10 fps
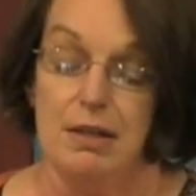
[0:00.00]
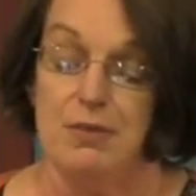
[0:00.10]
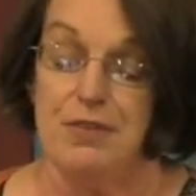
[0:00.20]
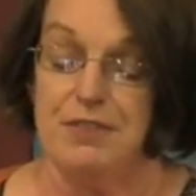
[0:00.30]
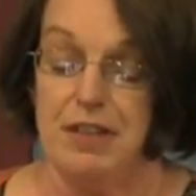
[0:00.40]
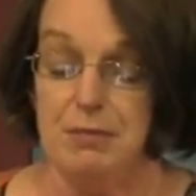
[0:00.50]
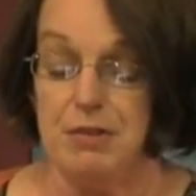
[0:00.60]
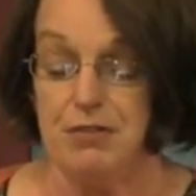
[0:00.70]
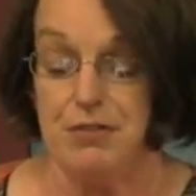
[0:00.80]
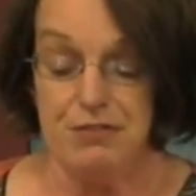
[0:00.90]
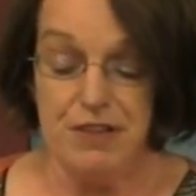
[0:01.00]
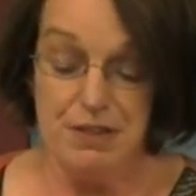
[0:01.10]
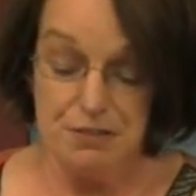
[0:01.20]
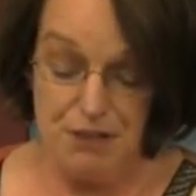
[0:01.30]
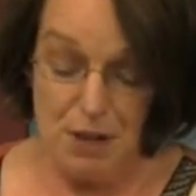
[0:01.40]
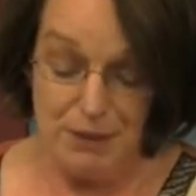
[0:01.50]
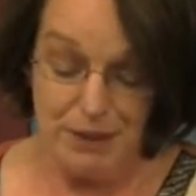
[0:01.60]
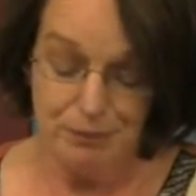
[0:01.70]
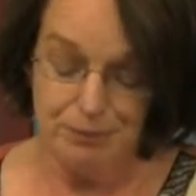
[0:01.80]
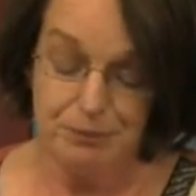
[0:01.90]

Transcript: It was a statement of the Phelan family.